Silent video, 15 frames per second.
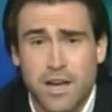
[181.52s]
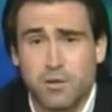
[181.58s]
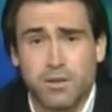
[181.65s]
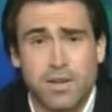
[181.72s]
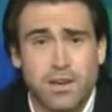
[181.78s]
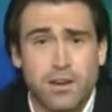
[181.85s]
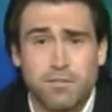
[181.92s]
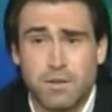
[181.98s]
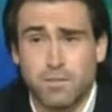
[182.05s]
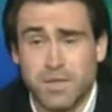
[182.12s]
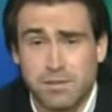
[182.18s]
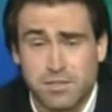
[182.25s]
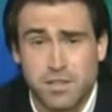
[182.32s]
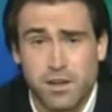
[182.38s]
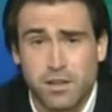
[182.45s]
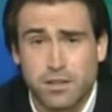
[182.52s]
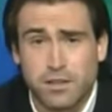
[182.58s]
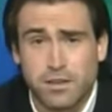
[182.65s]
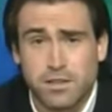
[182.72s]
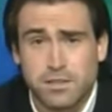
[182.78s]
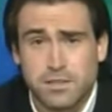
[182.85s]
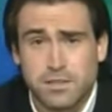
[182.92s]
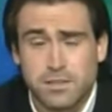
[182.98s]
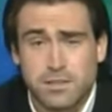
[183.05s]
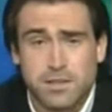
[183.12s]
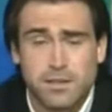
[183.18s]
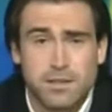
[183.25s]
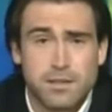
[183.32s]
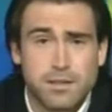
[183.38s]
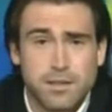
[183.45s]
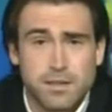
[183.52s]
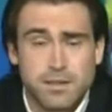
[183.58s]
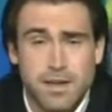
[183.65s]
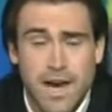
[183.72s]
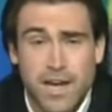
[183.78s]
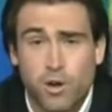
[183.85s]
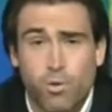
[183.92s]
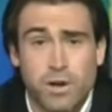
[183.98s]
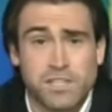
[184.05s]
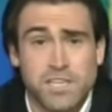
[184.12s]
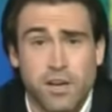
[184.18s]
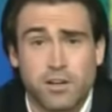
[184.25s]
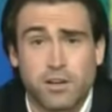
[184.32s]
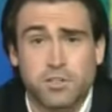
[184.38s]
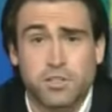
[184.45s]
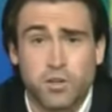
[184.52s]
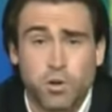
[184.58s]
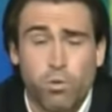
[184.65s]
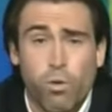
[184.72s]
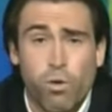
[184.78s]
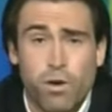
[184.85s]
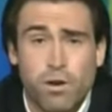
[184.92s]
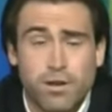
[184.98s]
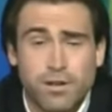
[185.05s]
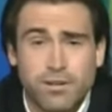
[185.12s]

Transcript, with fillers: I don't care if he believes in the Holocaust. I don't want to when, see our country go to war.